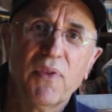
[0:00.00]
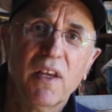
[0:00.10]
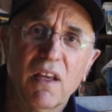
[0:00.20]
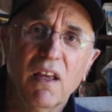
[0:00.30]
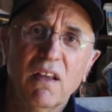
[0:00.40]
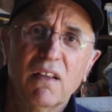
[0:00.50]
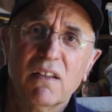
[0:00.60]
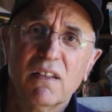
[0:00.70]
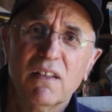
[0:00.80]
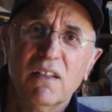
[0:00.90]
thinking
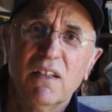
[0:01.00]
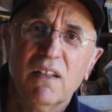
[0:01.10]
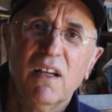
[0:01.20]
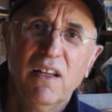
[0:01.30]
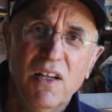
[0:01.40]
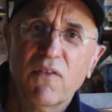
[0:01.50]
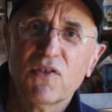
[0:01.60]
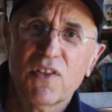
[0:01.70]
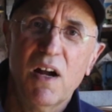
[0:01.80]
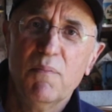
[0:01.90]
and
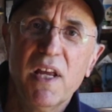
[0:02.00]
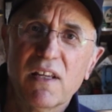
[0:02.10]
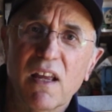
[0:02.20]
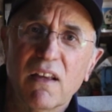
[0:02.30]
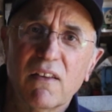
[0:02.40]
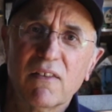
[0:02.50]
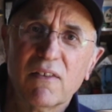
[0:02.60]
never stop making.